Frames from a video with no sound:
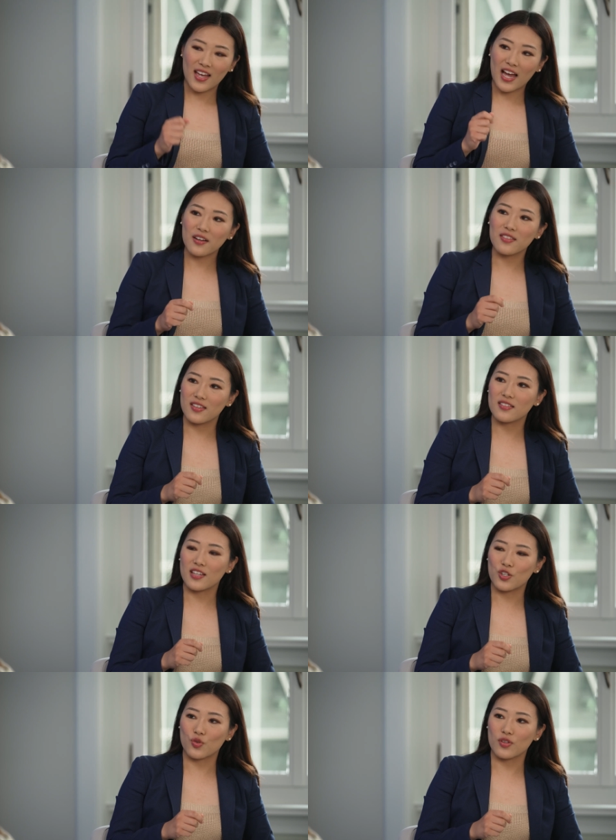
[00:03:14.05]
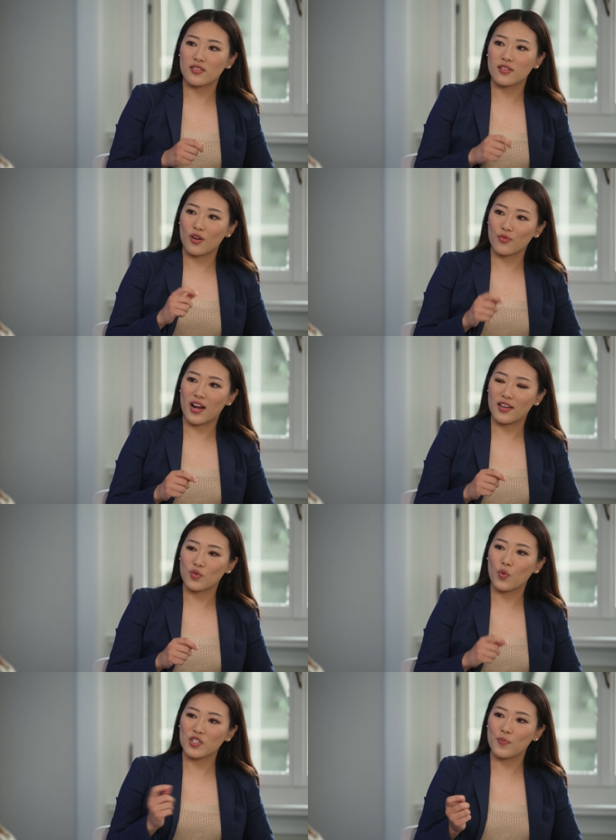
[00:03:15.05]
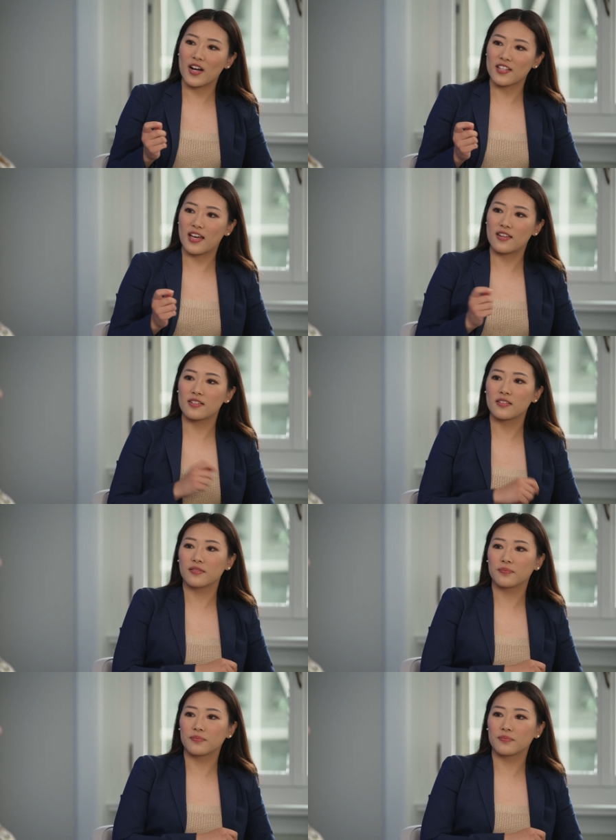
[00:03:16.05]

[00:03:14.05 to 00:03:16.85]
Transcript: How did this interest arise? What sparked that?